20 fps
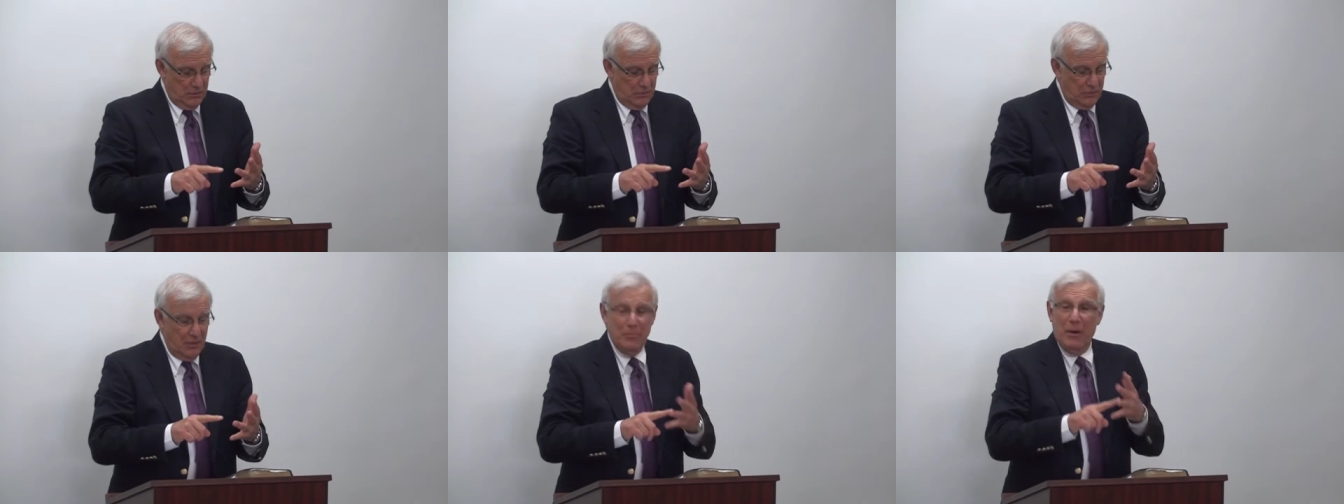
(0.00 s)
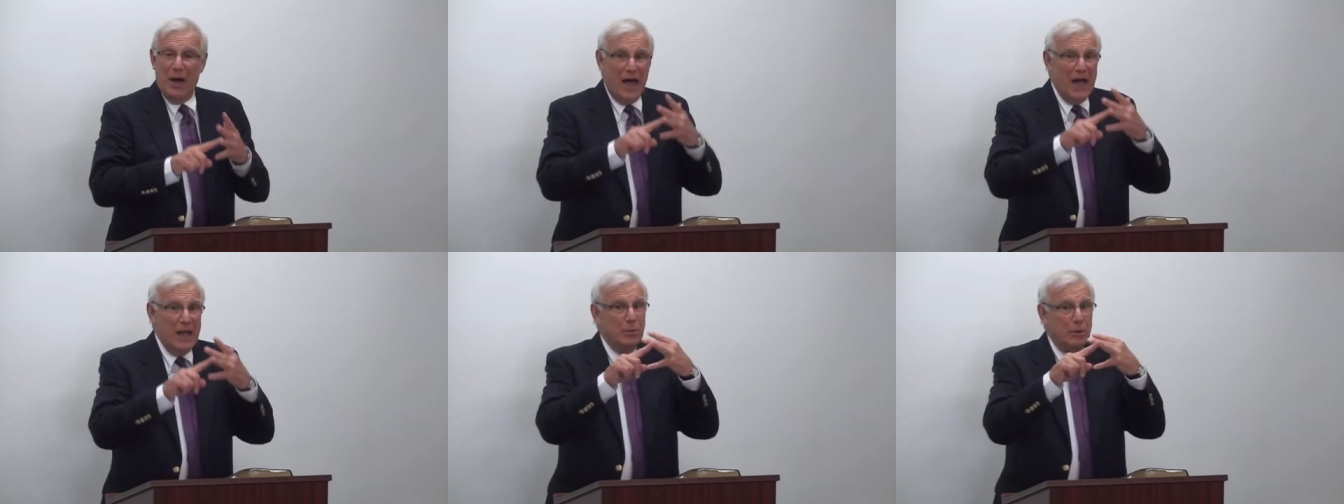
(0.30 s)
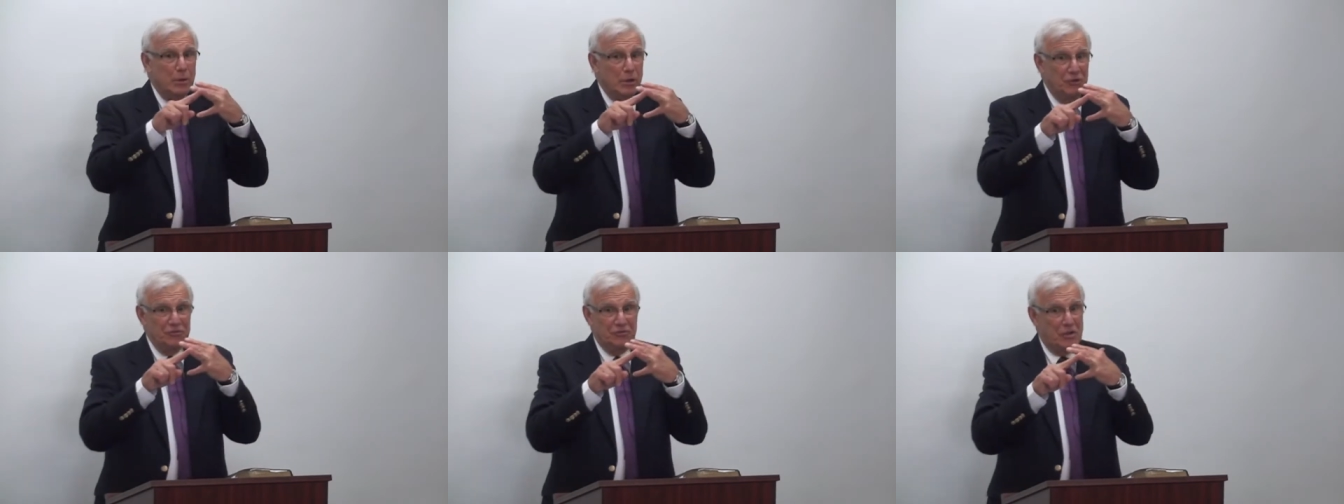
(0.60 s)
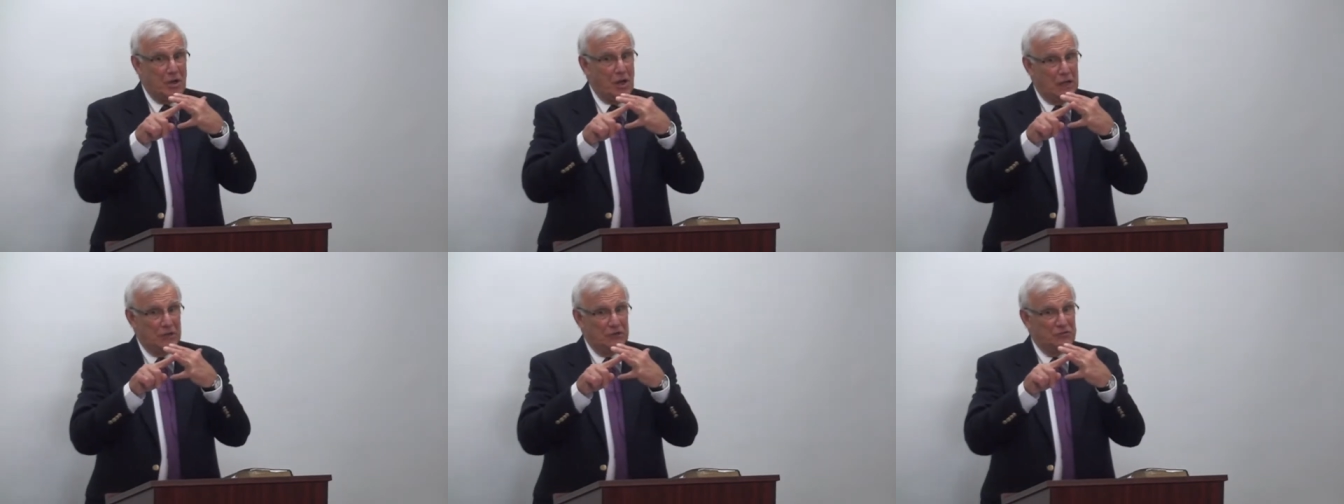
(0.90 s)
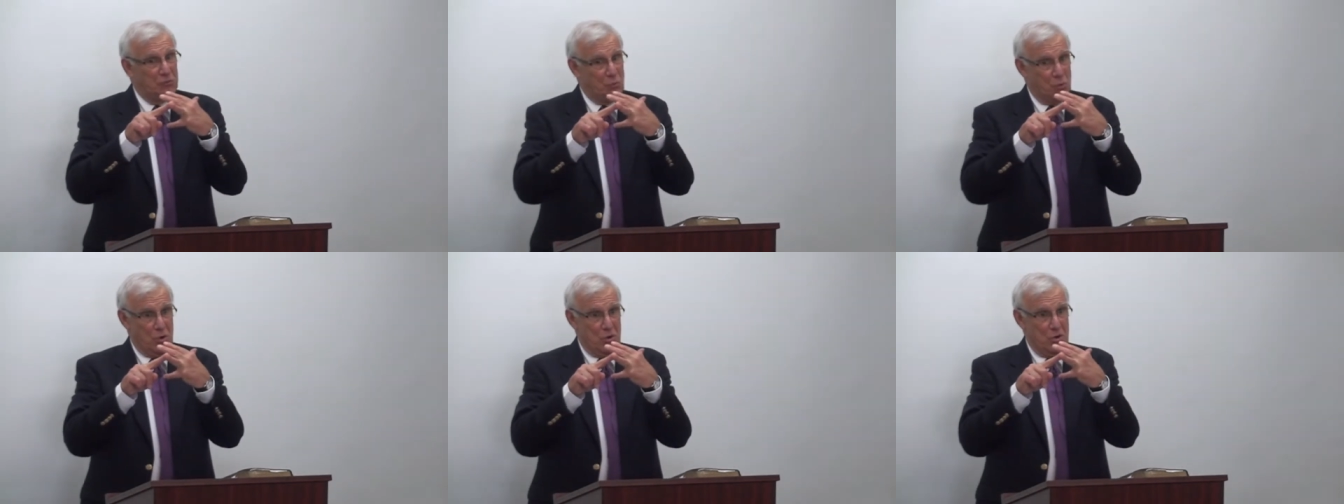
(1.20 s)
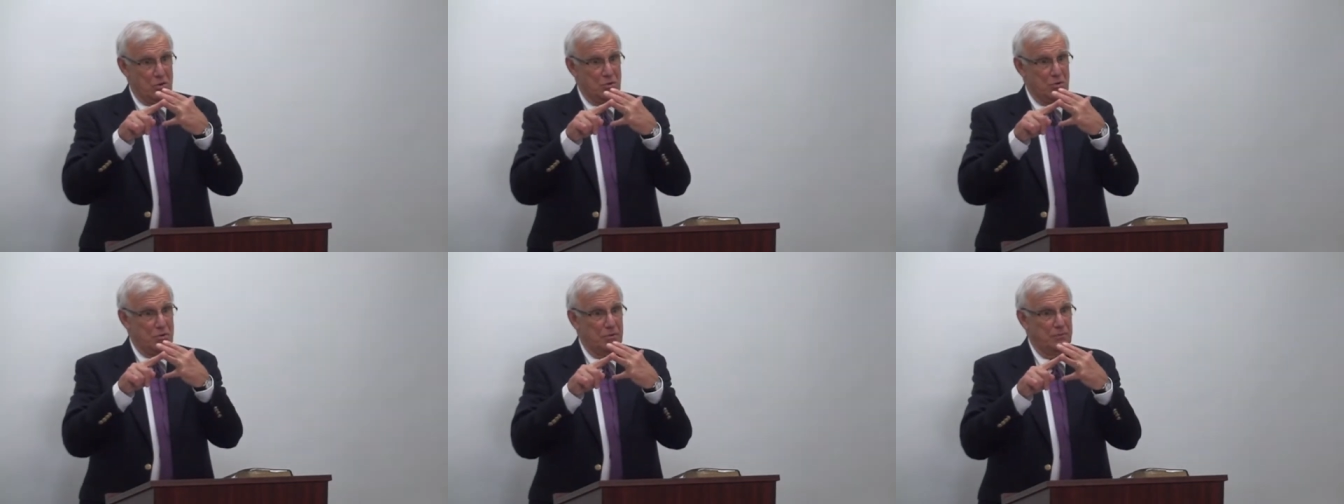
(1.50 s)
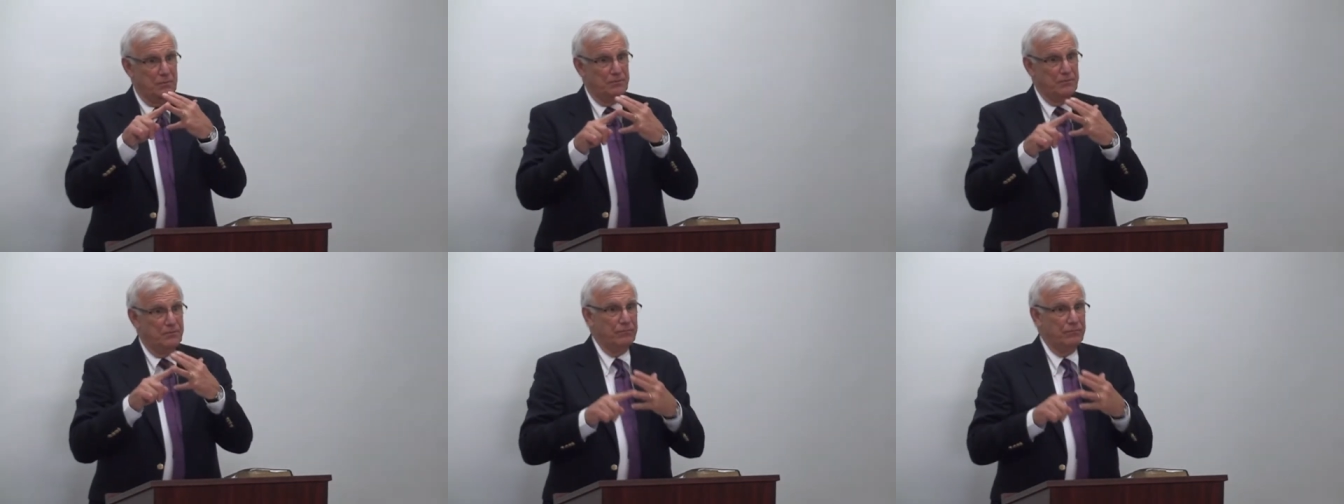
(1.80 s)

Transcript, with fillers: the Bible is God's Word,